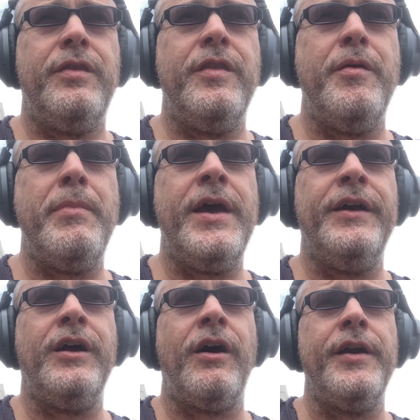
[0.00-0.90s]
the
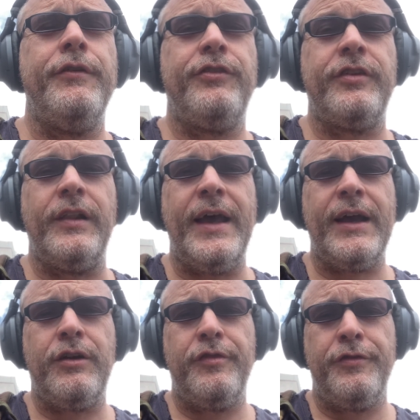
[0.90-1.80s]
men kind of
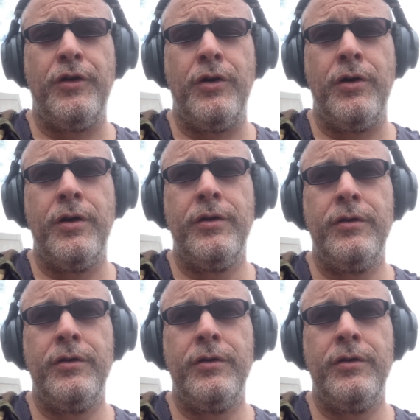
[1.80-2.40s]
select for,